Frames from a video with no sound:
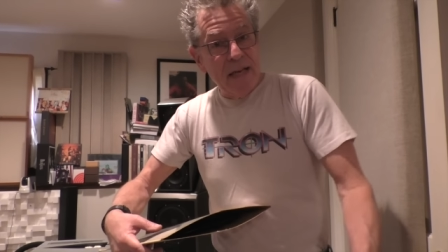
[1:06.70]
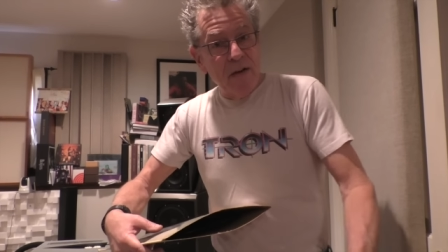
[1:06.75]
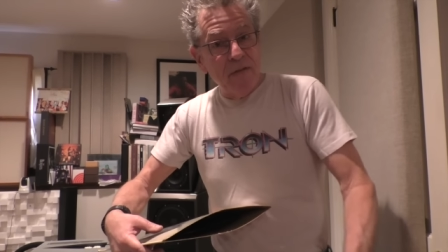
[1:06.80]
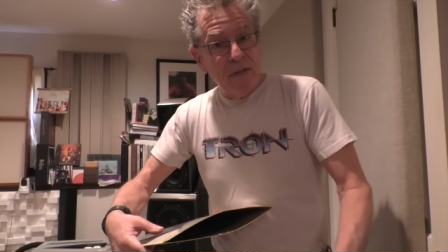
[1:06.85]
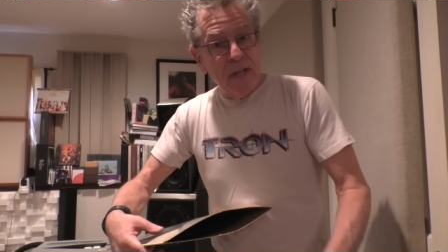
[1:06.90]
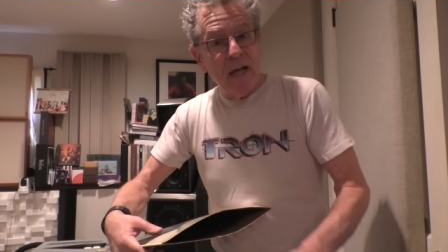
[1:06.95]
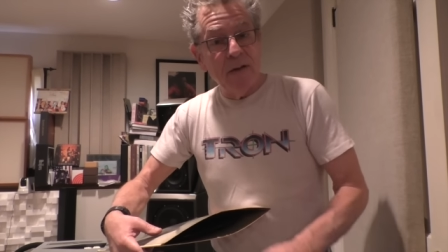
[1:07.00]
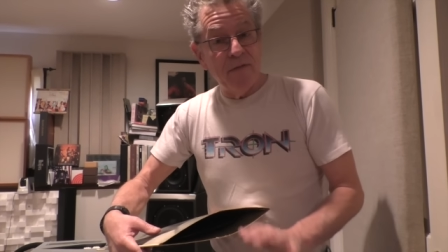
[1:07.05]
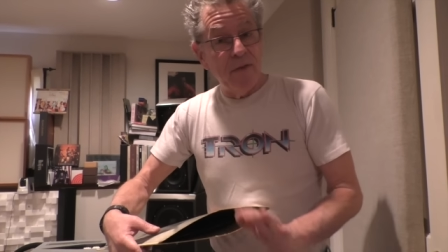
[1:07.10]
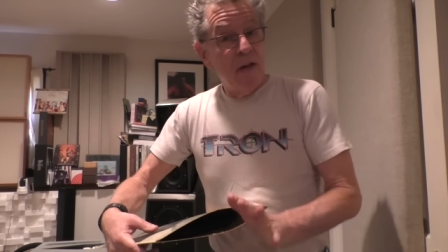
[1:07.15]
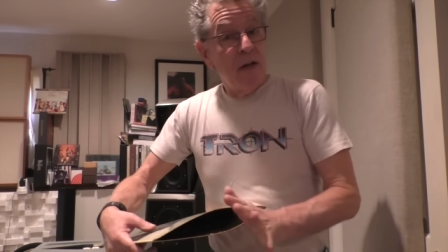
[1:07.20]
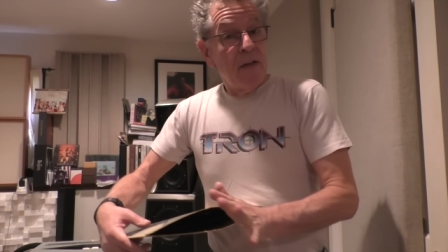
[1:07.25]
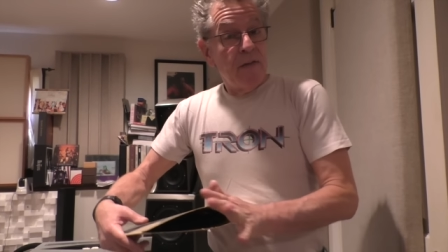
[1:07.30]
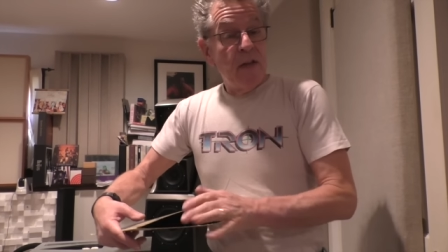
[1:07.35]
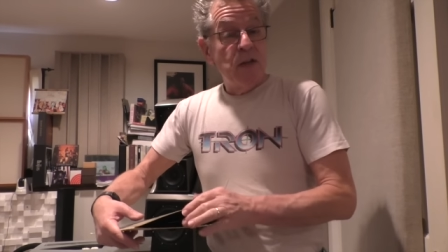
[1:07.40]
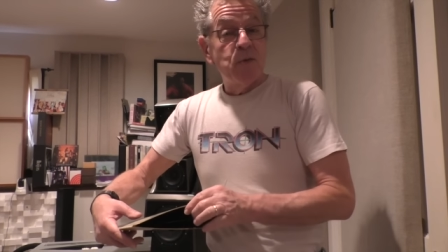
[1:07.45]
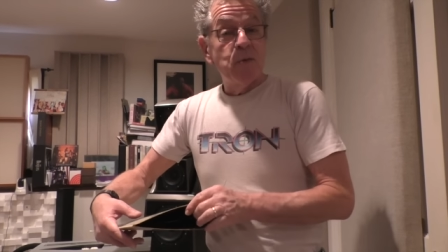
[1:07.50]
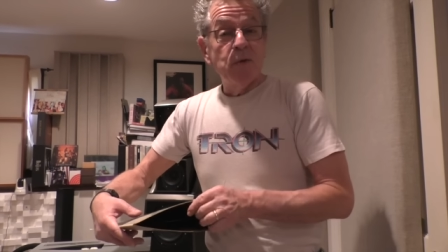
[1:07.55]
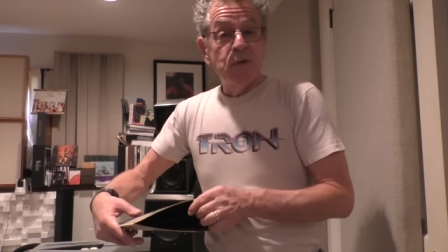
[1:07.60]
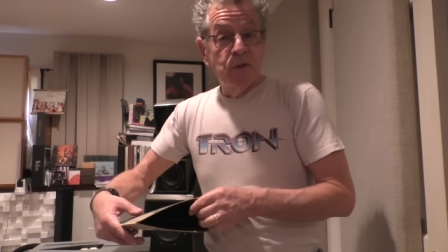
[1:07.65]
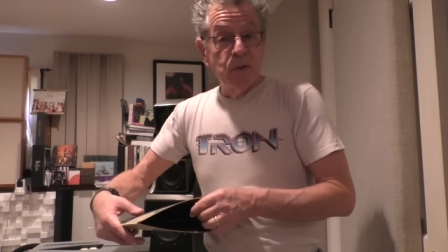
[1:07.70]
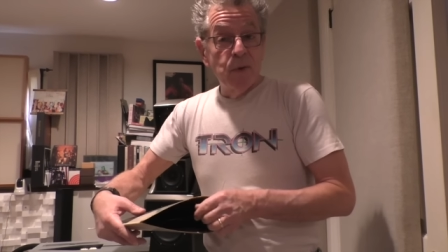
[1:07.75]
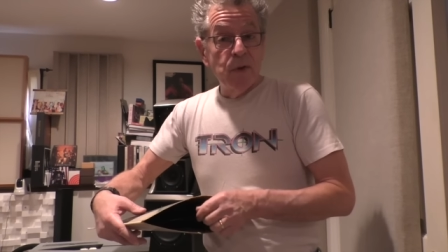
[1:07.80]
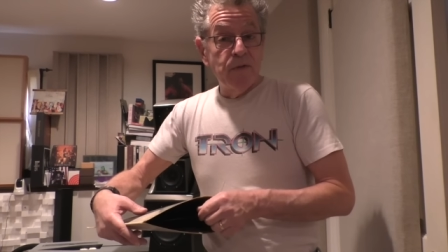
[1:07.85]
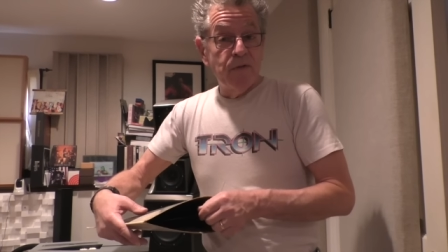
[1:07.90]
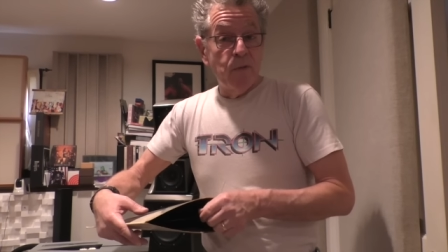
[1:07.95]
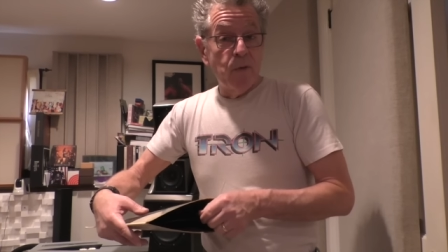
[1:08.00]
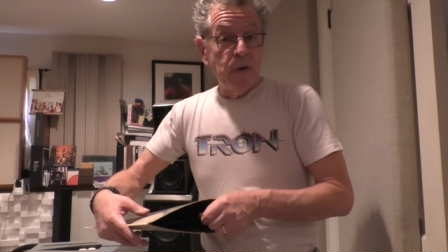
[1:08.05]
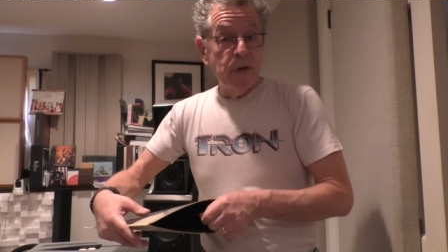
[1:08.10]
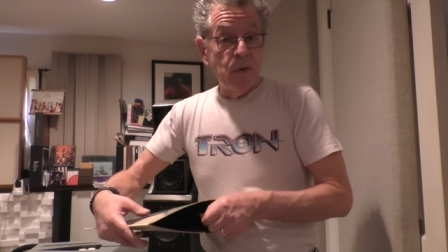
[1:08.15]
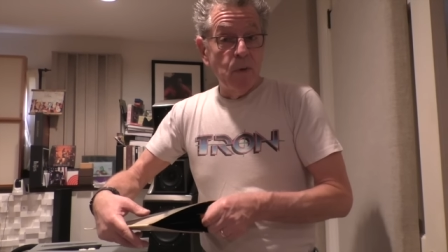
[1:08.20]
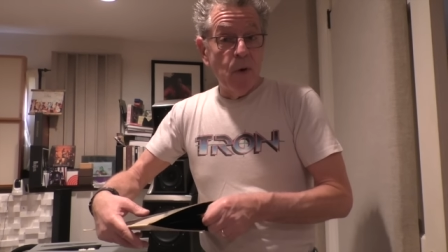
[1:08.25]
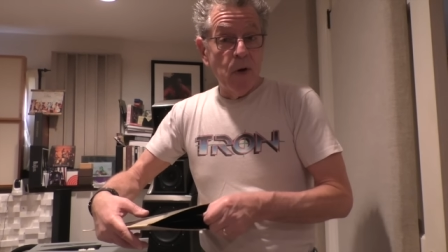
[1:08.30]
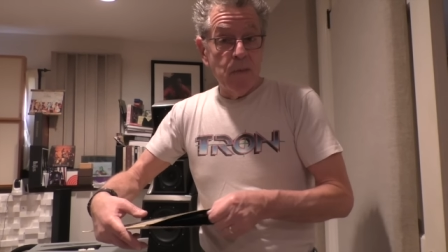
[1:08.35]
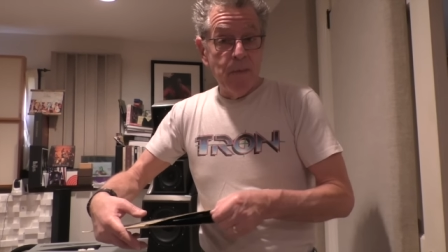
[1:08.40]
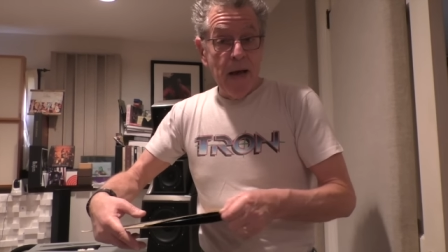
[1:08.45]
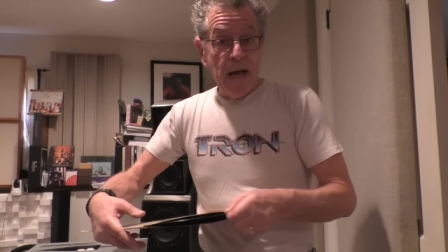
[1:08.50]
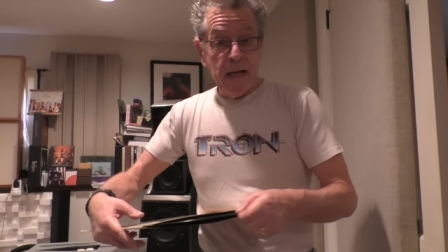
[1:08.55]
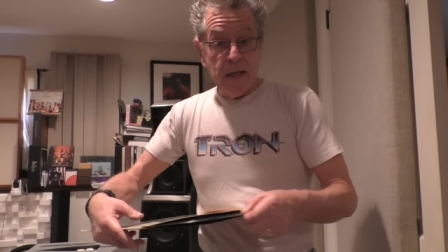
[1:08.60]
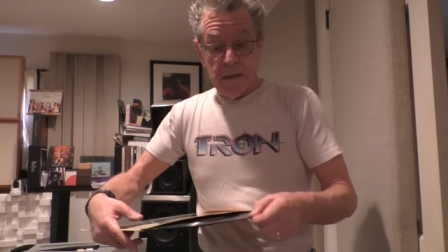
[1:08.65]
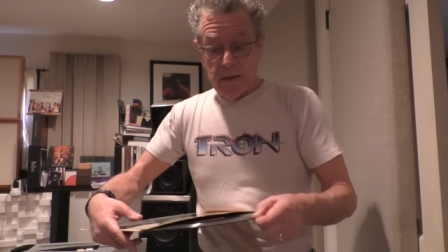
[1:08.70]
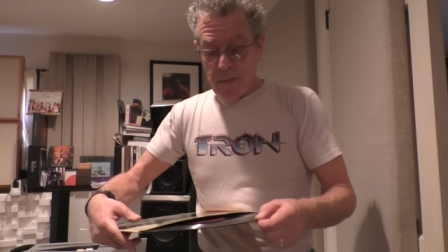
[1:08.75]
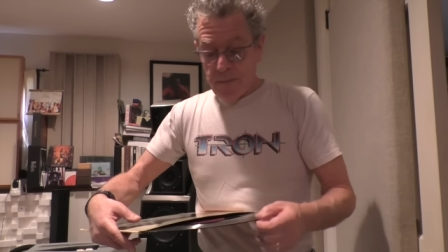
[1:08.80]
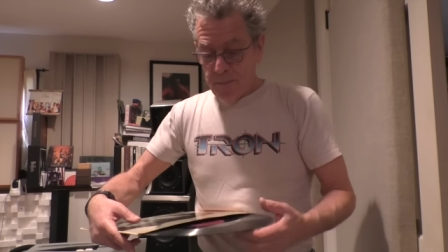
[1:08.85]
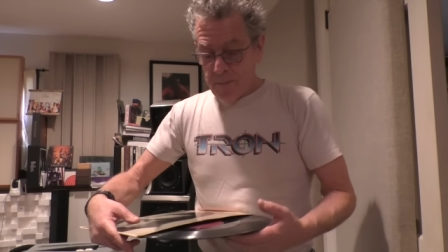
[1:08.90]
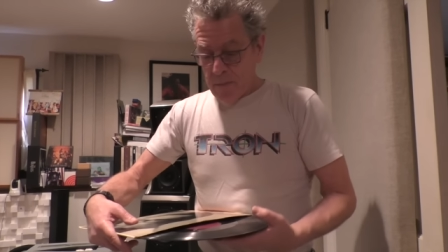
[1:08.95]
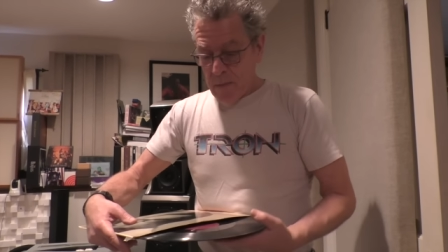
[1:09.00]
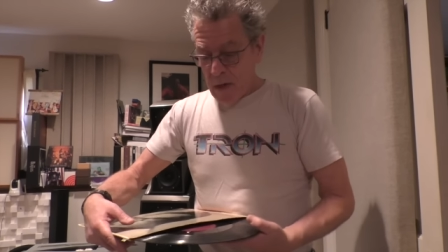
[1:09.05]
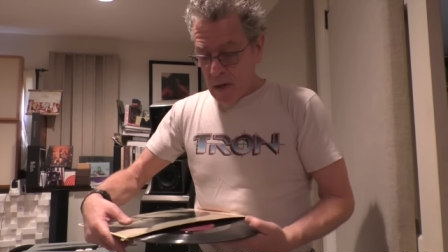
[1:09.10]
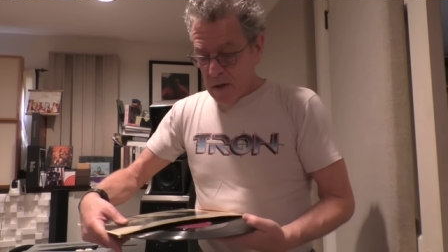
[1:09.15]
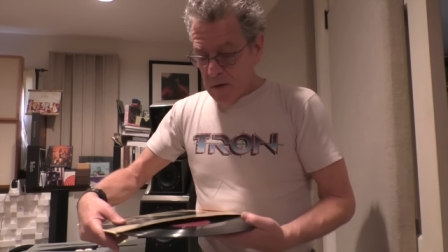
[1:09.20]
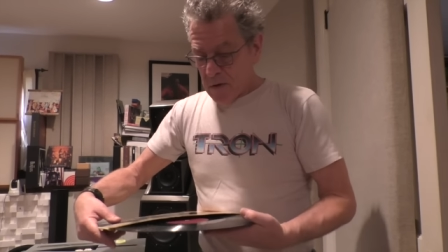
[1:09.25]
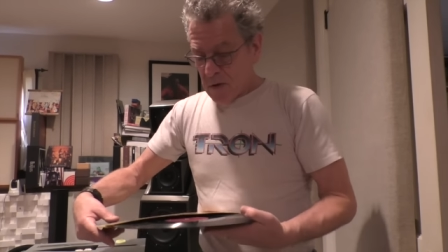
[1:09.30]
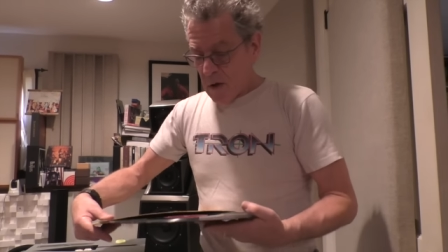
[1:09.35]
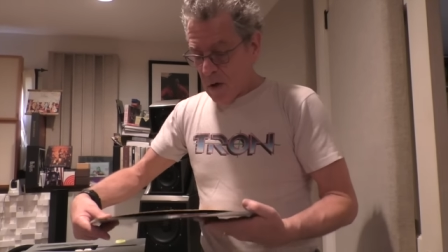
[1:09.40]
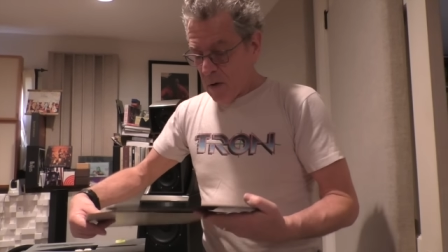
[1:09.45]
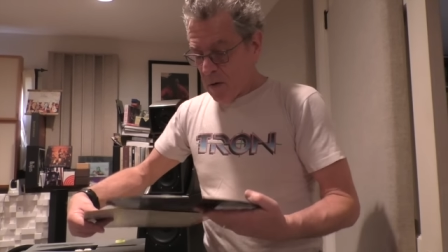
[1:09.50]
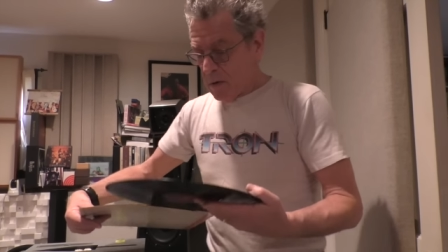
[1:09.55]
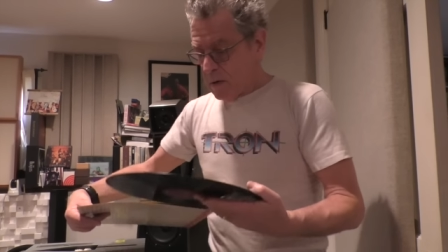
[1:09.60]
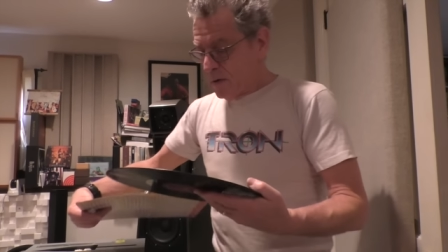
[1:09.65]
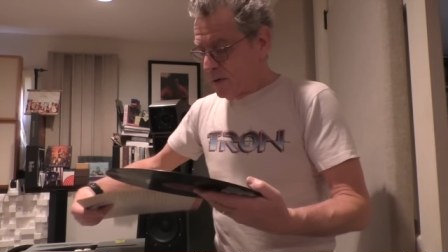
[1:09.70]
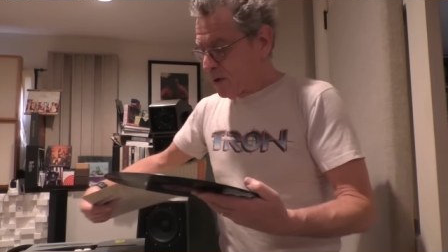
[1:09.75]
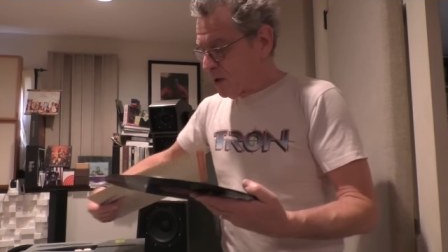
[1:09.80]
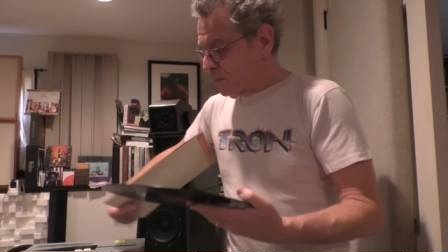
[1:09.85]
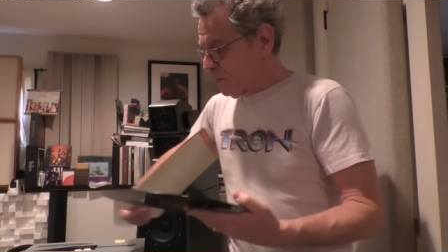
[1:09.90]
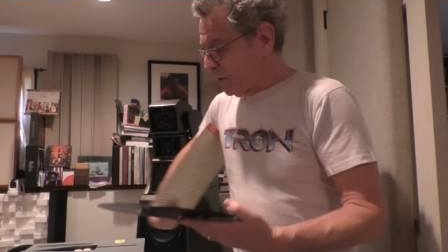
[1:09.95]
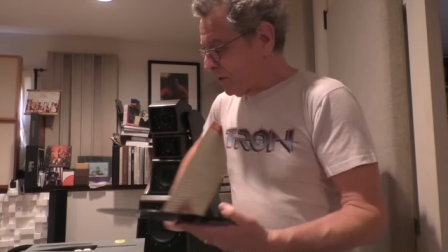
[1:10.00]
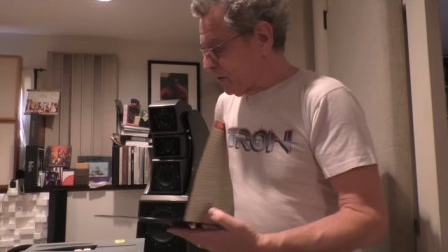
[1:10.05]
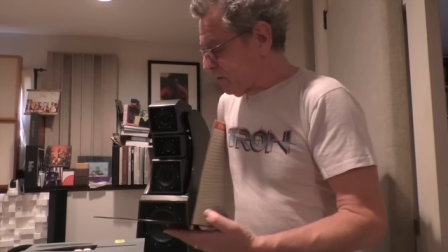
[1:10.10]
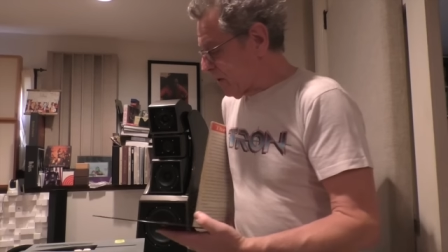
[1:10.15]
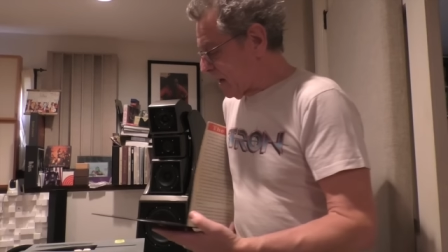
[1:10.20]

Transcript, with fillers: to have a life this will do it for you automatically so you just put the